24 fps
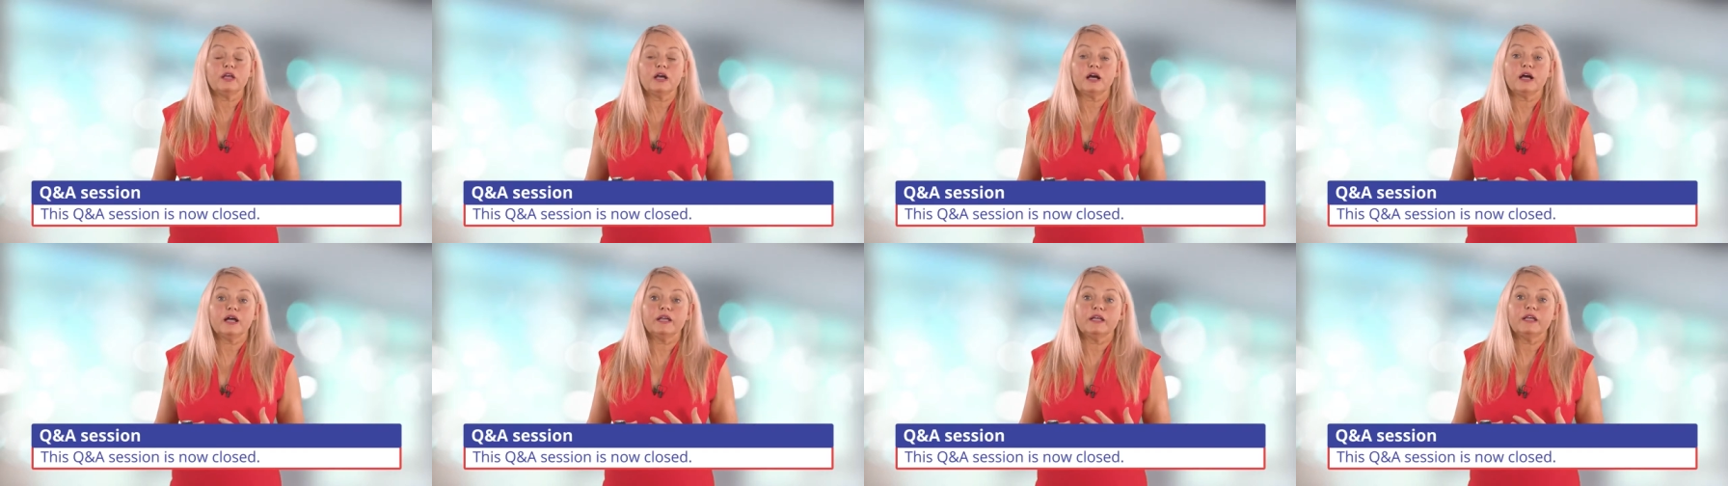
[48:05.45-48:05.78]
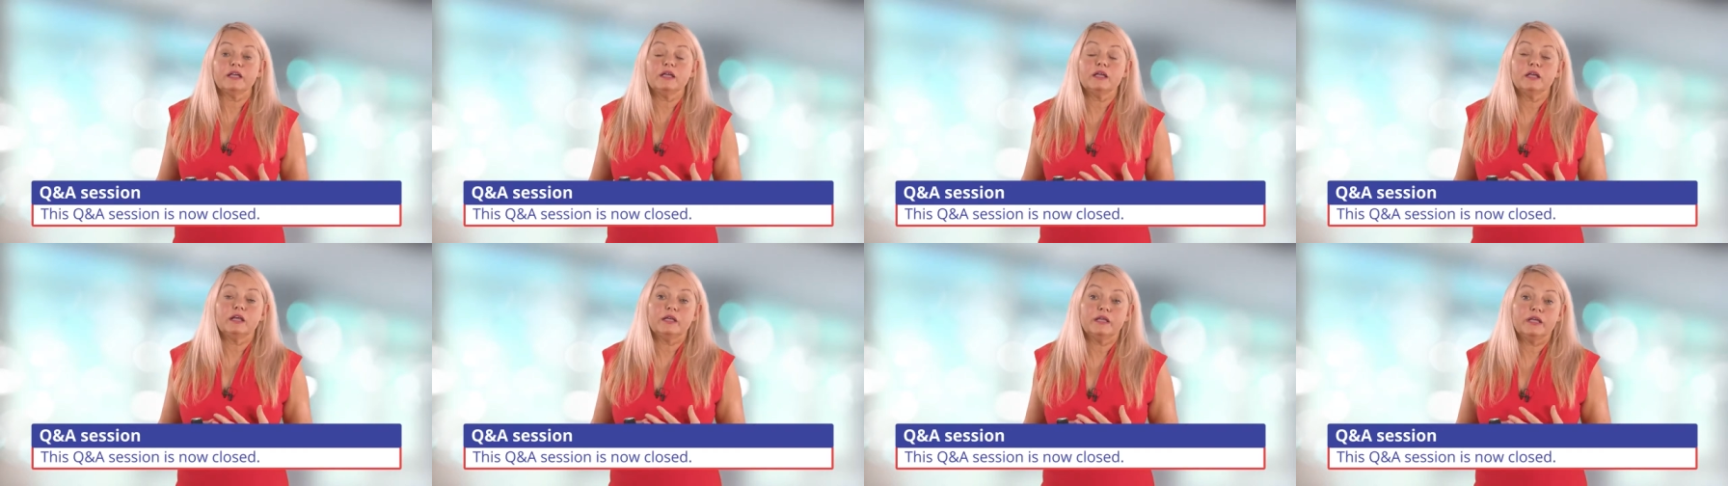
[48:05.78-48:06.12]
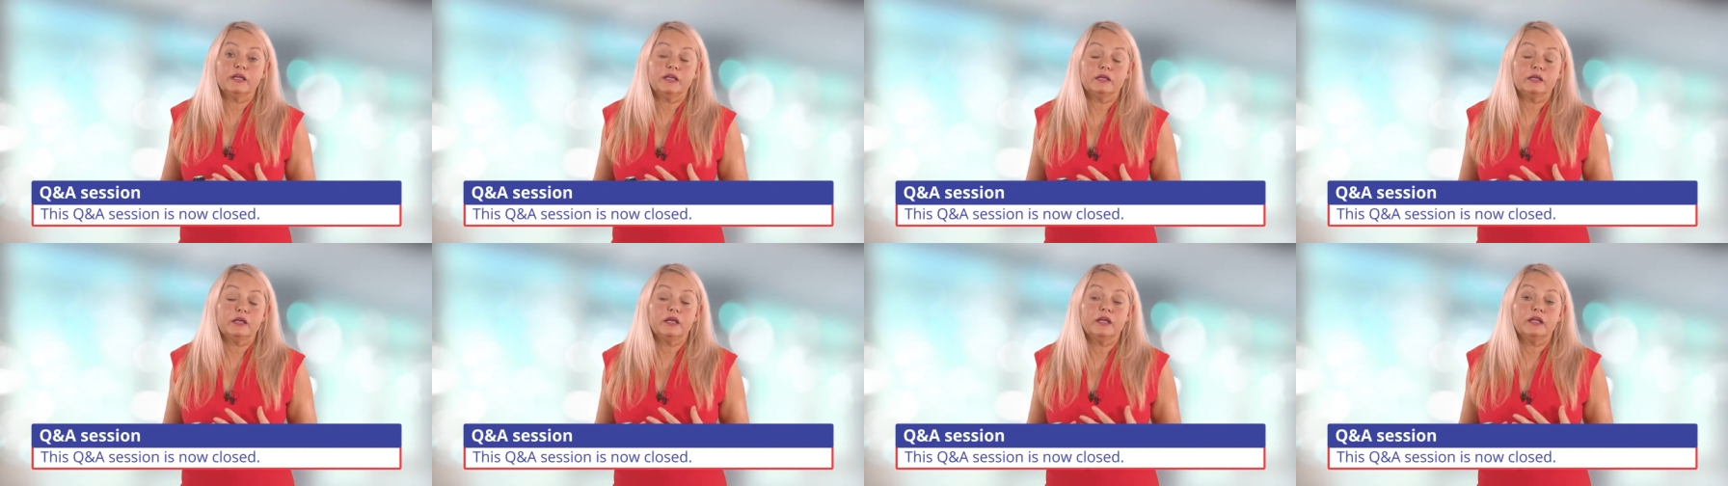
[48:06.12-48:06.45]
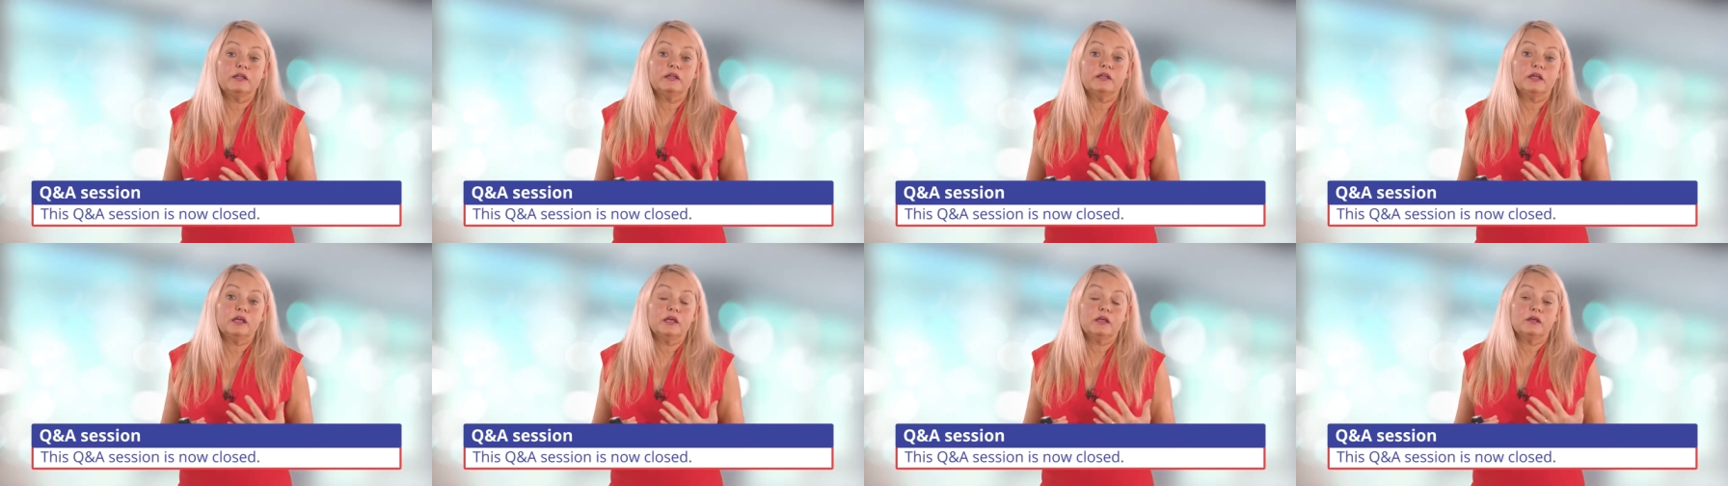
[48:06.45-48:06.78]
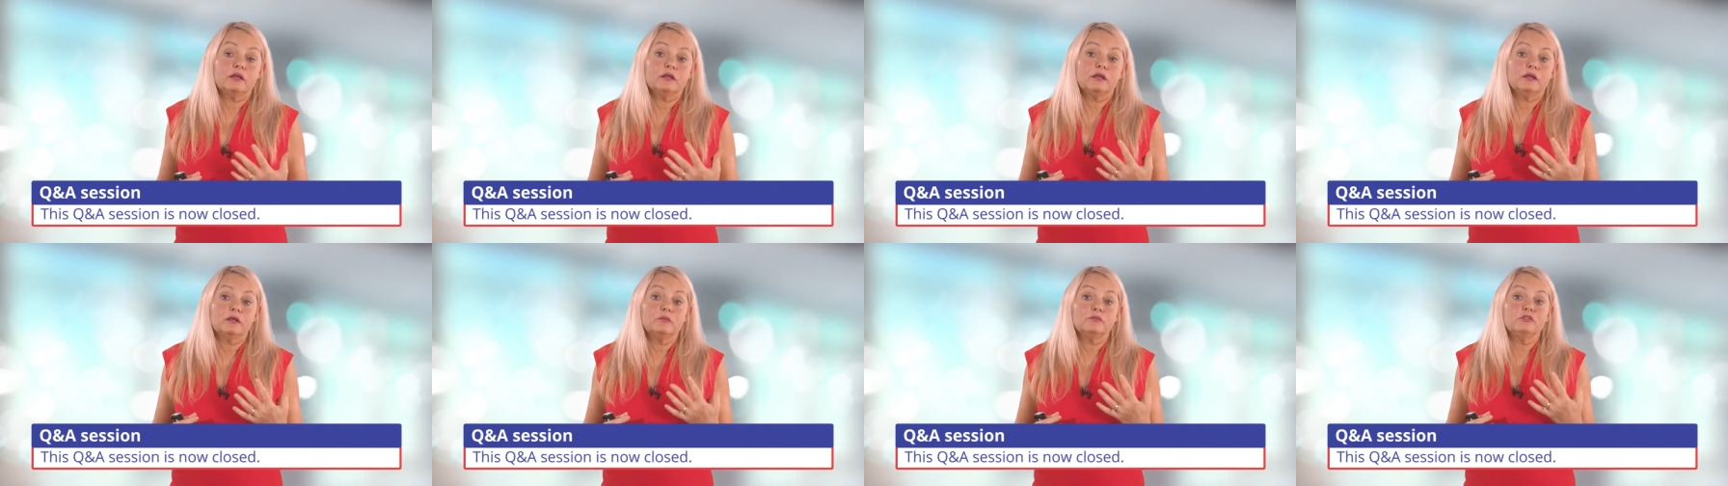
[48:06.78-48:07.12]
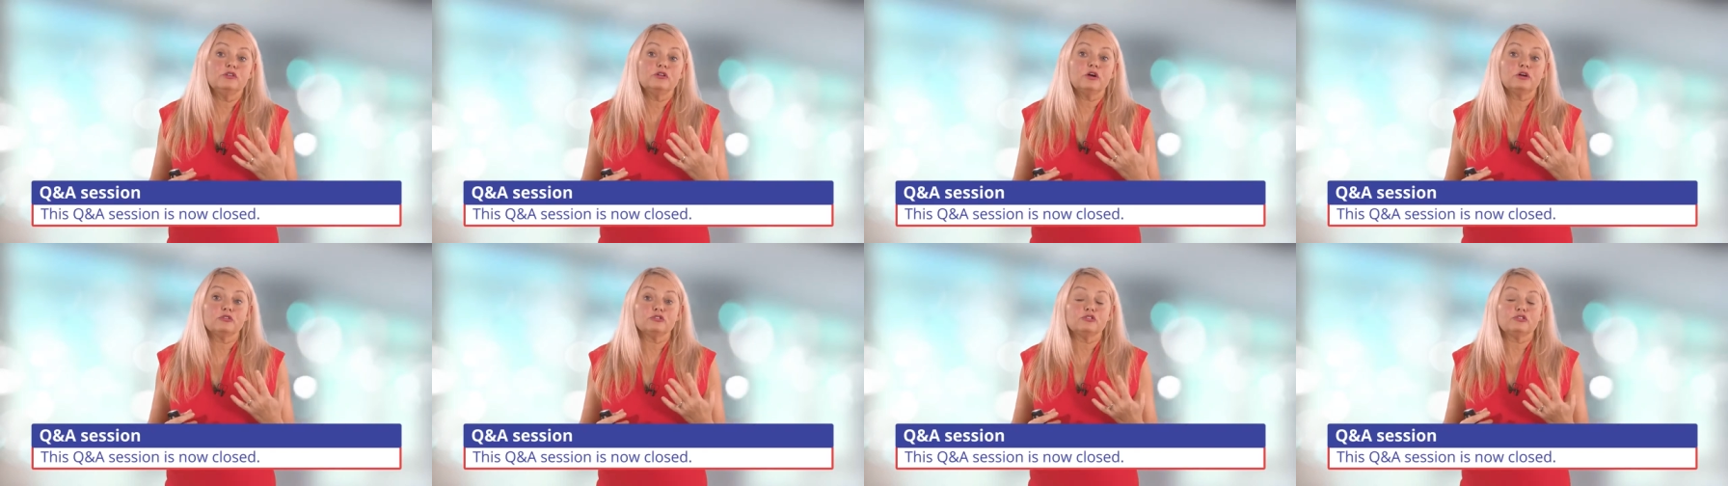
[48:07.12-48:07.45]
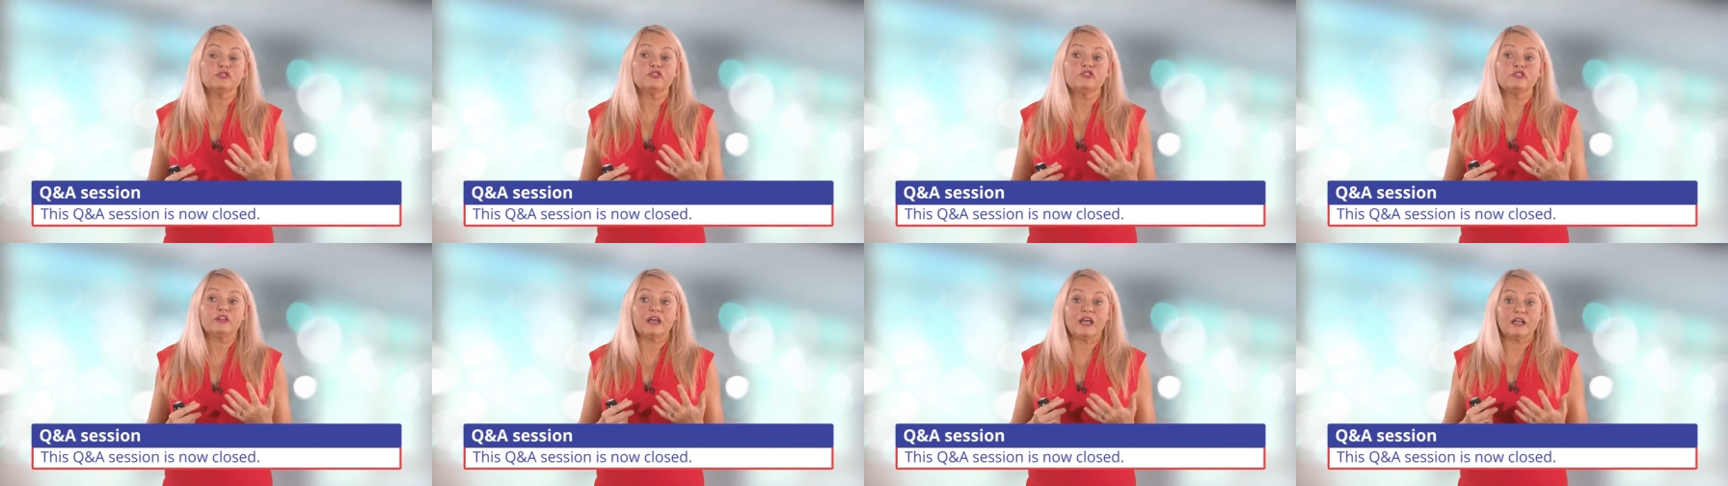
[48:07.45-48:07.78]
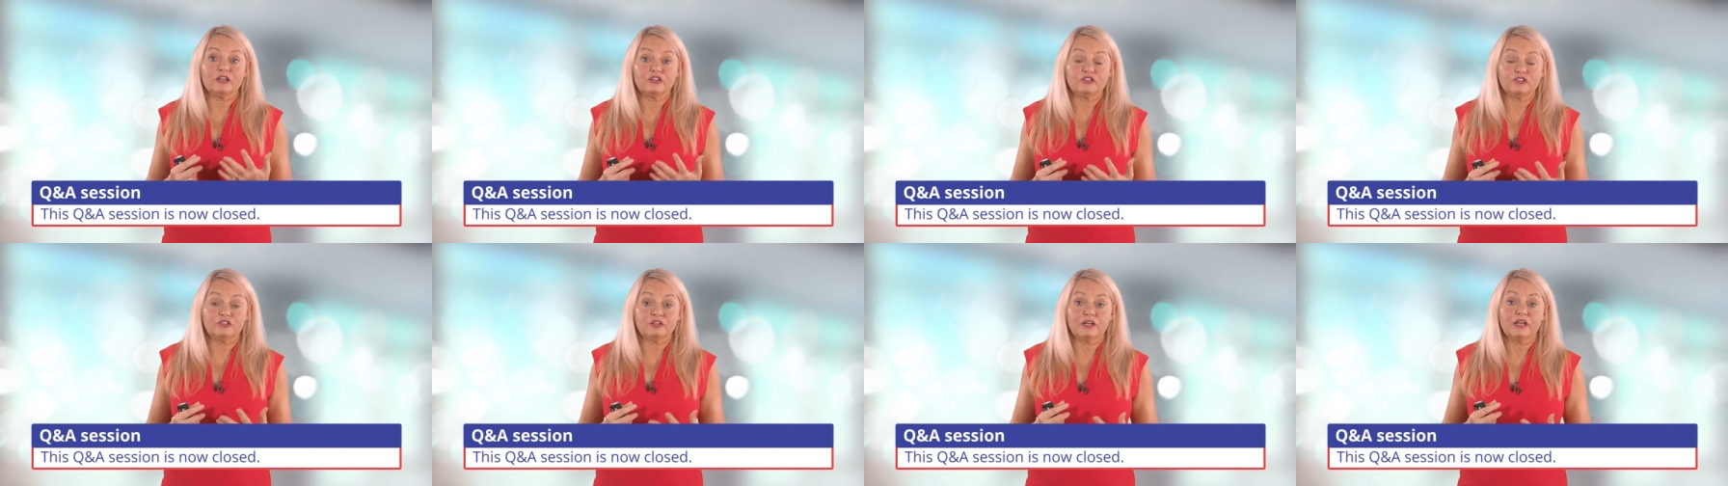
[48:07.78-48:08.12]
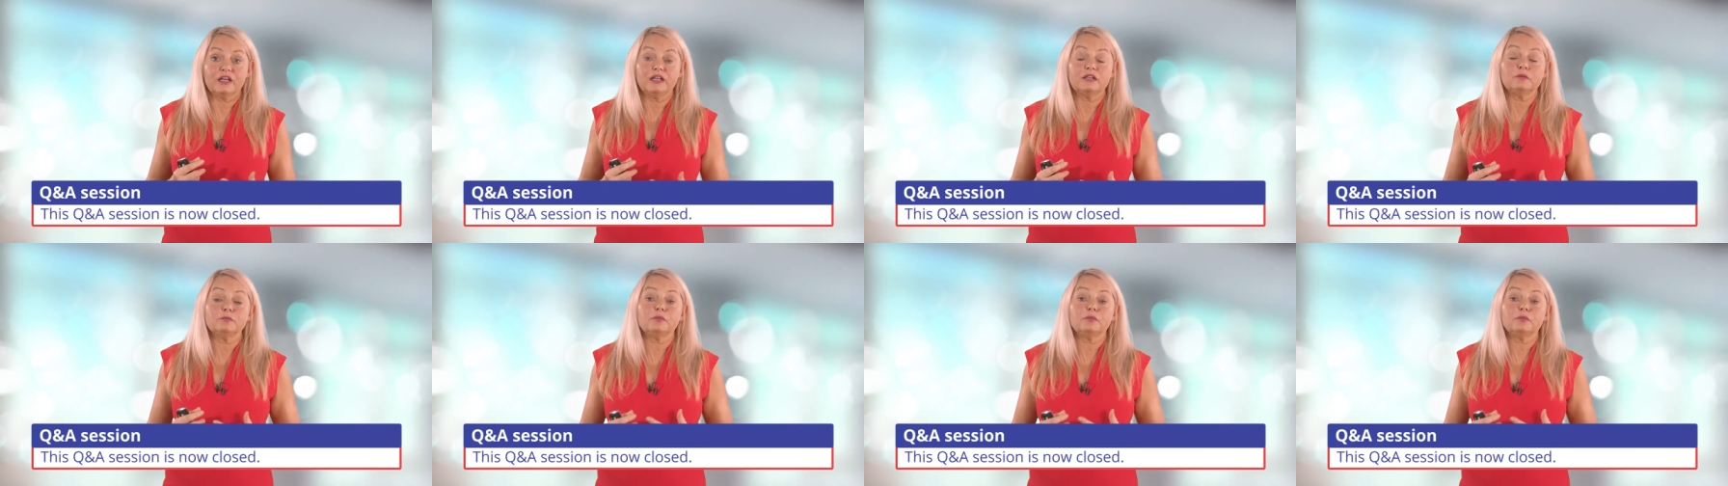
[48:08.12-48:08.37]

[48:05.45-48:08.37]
that is in uh, not just exudate,